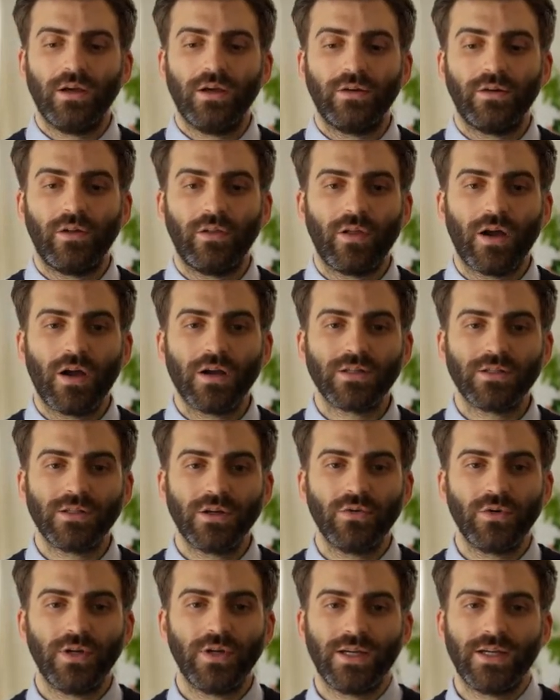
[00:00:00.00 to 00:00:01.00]

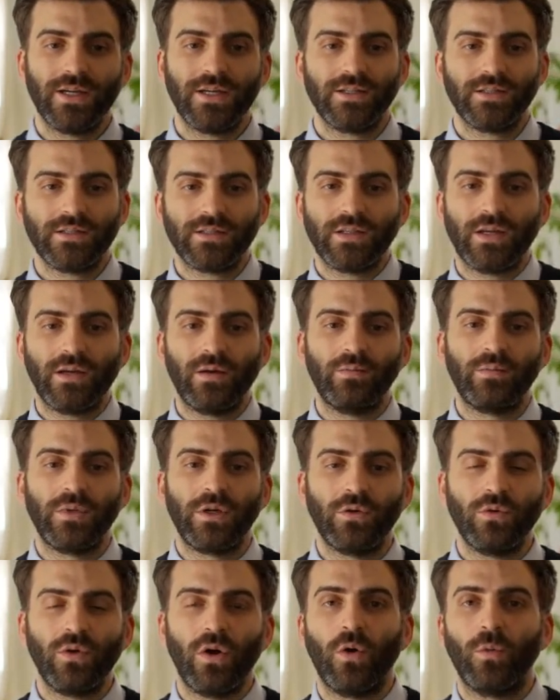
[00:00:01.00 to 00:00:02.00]
Naloxone is a
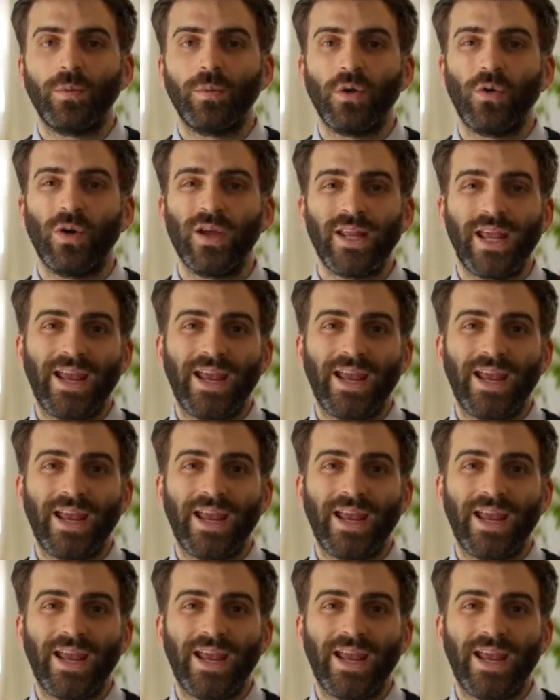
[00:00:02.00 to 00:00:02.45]
mu opioid